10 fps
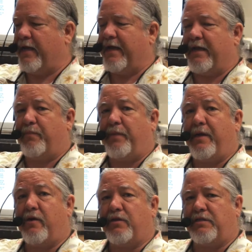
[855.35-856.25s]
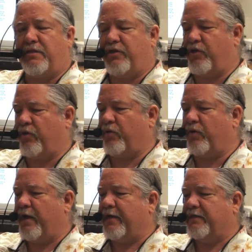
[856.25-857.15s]
It appears to
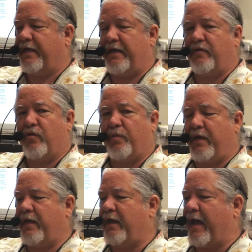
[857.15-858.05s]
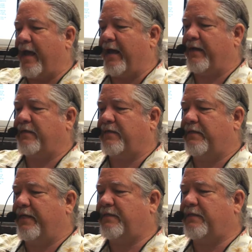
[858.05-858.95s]
you to either be at a
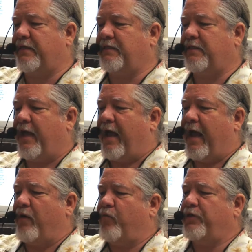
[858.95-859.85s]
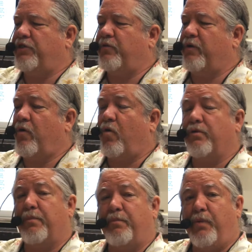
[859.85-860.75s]
distance at which you would
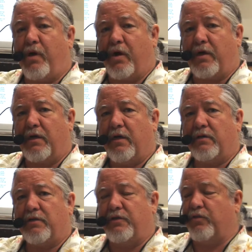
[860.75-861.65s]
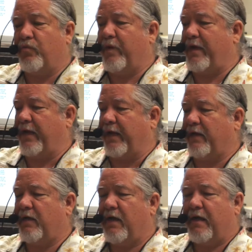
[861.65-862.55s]
hold a book to do
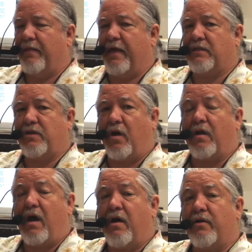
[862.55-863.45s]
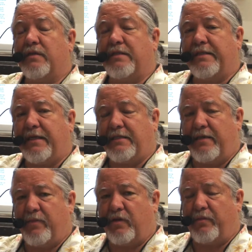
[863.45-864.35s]
reading. That's called
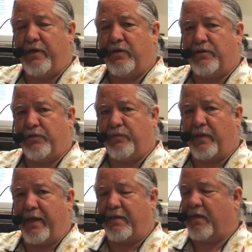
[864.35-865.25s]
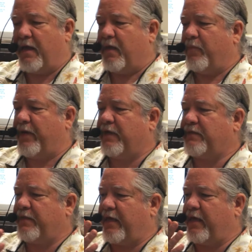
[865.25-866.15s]
160 millimeter tube length,
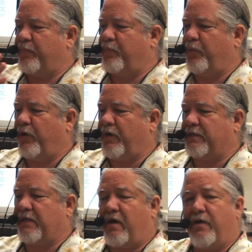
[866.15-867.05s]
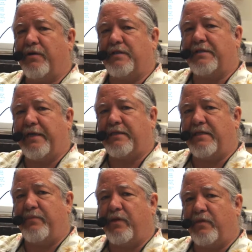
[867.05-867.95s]
because the book is
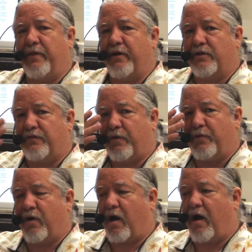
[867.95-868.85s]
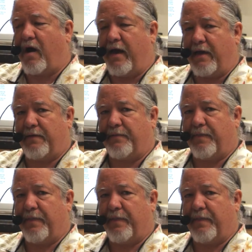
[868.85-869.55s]
160 millimeters from your eye.